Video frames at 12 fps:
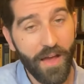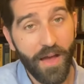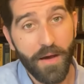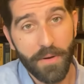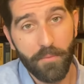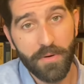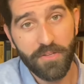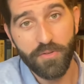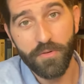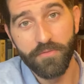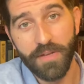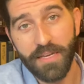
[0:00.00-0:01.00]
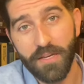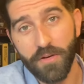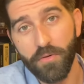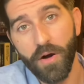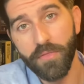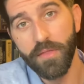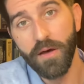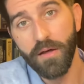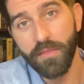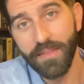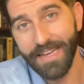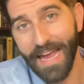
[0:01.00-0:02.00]
but I'm going to do a video on the,
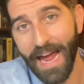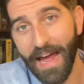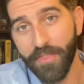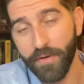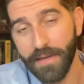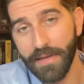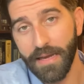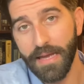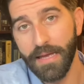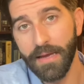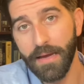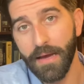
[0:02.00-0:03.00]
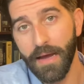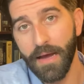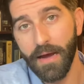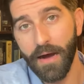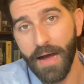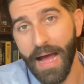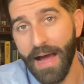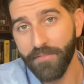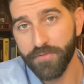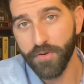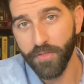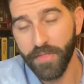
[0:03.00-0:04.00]
the gathering uh, uh,
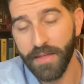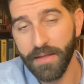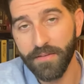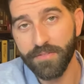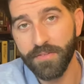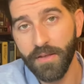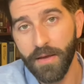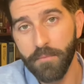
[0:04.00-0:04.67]
after this.